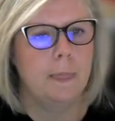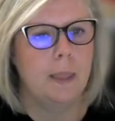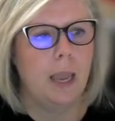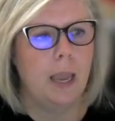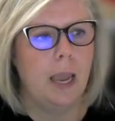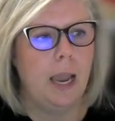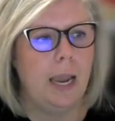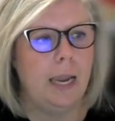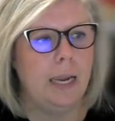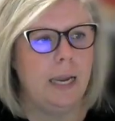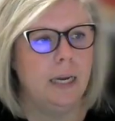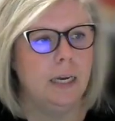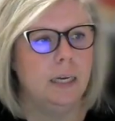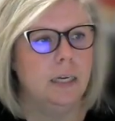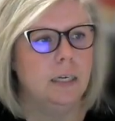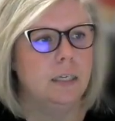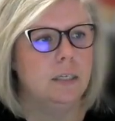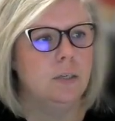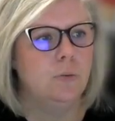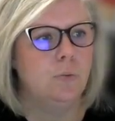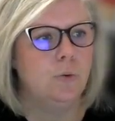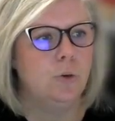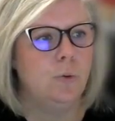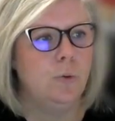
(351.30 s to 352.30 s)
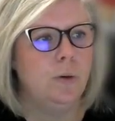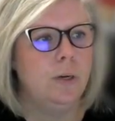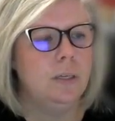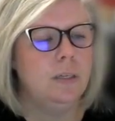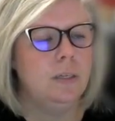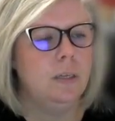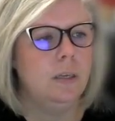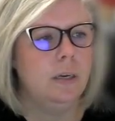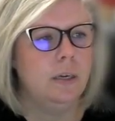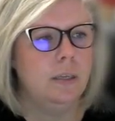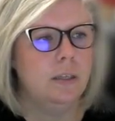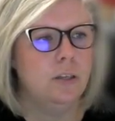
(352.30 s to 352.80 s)
And we're going to
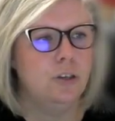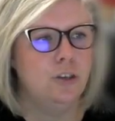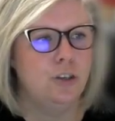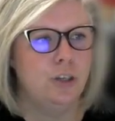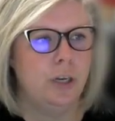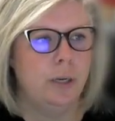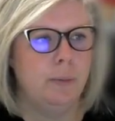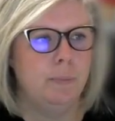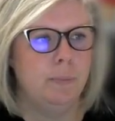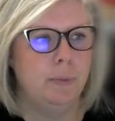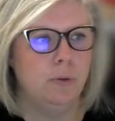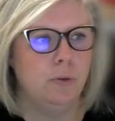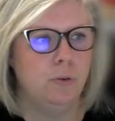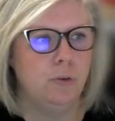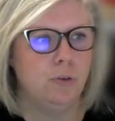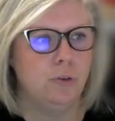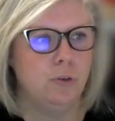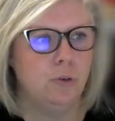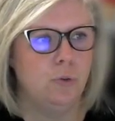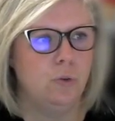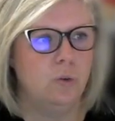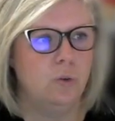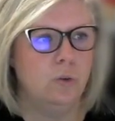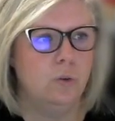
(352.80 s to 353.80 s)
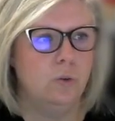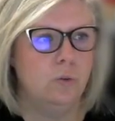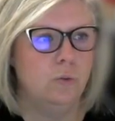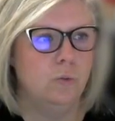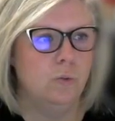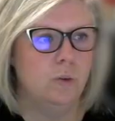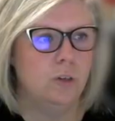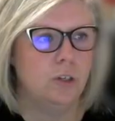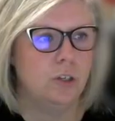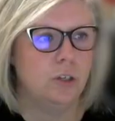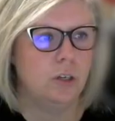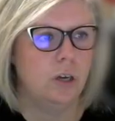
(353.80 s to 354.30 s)
select the shape builder tool,
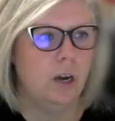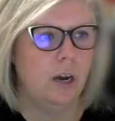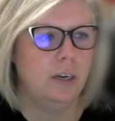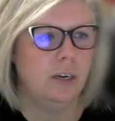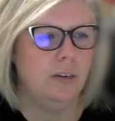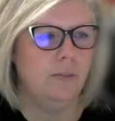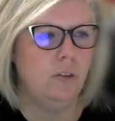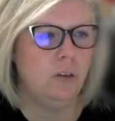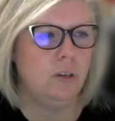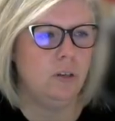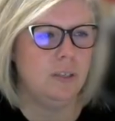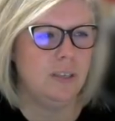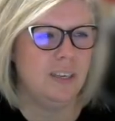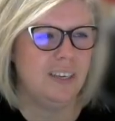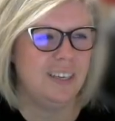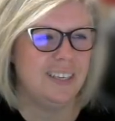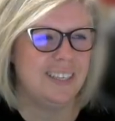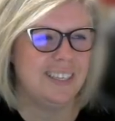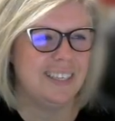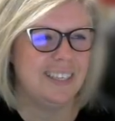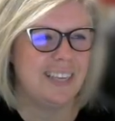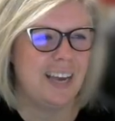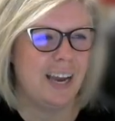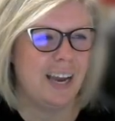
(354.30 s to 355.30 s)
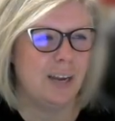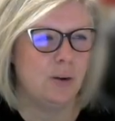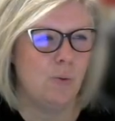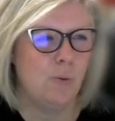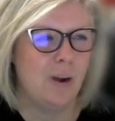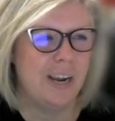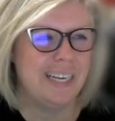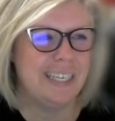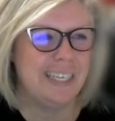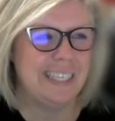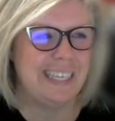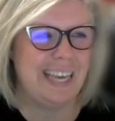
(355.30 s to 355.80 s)
which kind of looks like a
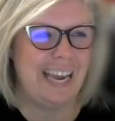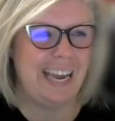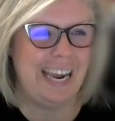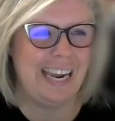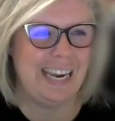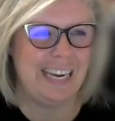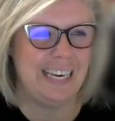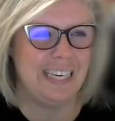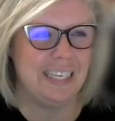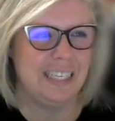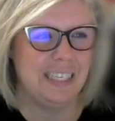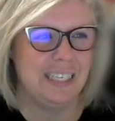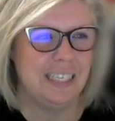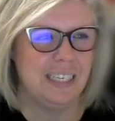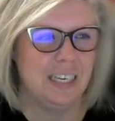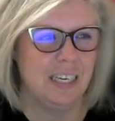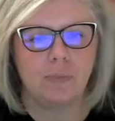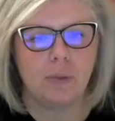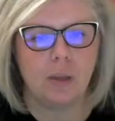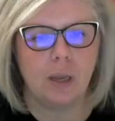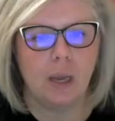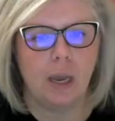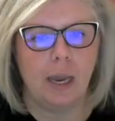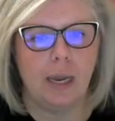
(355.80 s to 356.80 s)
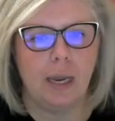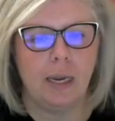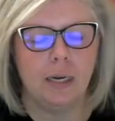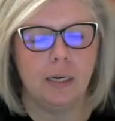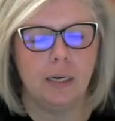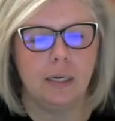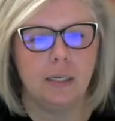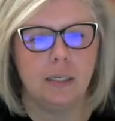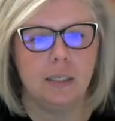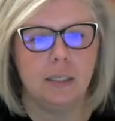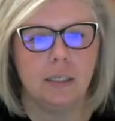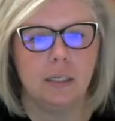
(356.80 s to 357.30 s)
sideways 8.
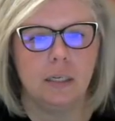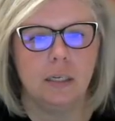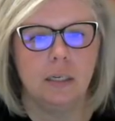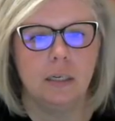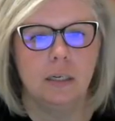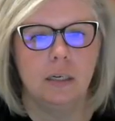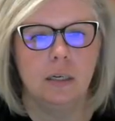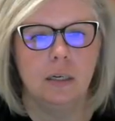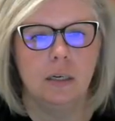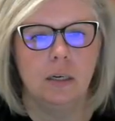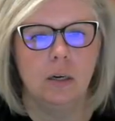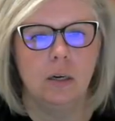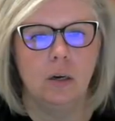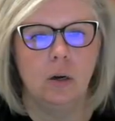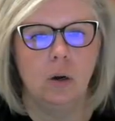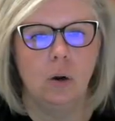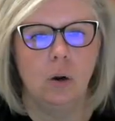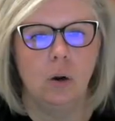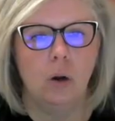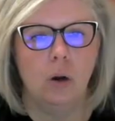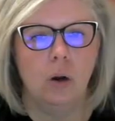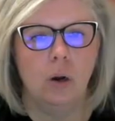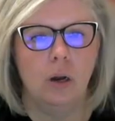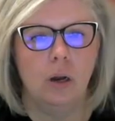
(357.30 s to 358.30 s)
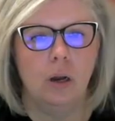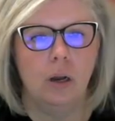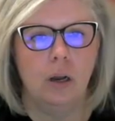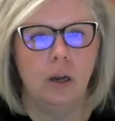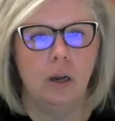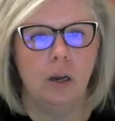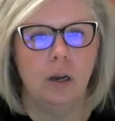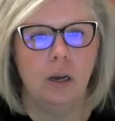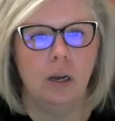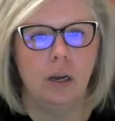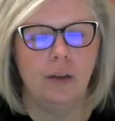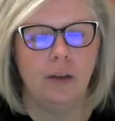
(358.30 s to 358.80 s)
And
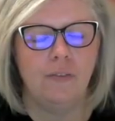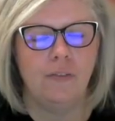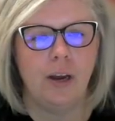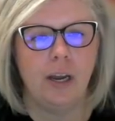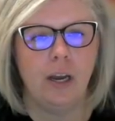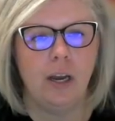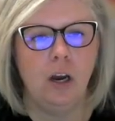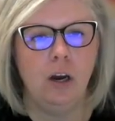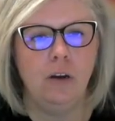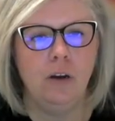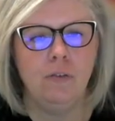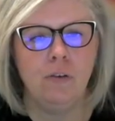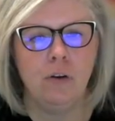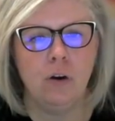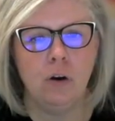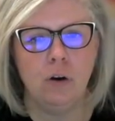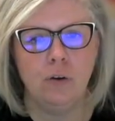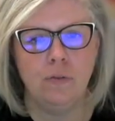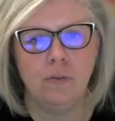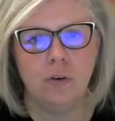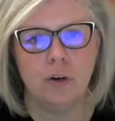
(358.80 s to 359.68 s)
if I hover over a